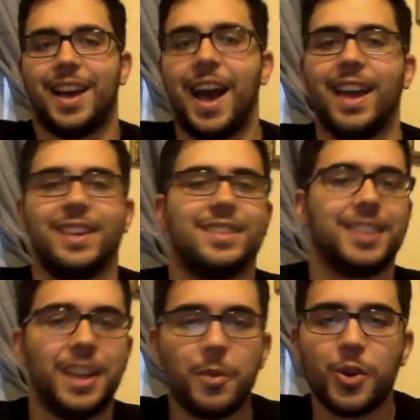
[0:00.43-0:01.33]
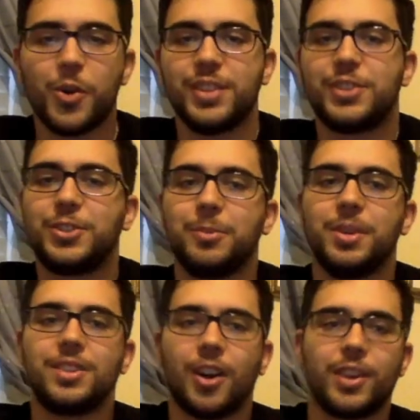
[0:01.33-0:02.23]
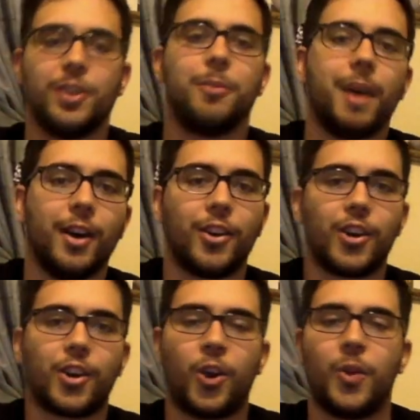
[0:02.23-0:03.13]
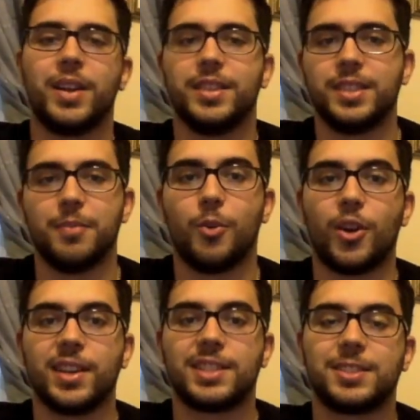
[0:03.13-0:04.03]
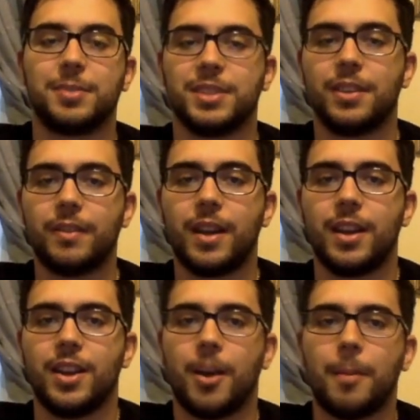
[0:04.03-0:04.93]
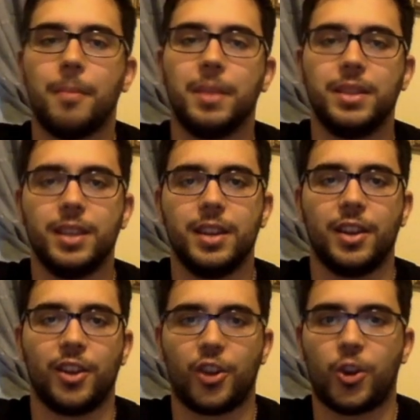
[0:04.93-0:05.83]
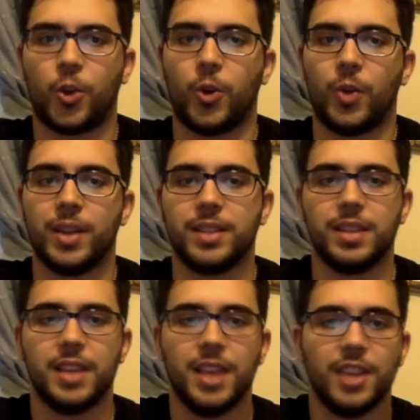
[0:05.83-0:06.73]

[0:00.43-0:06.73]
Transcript: Hi, today we're going to be talking about heredity, more specifically non-Mendelian heredity.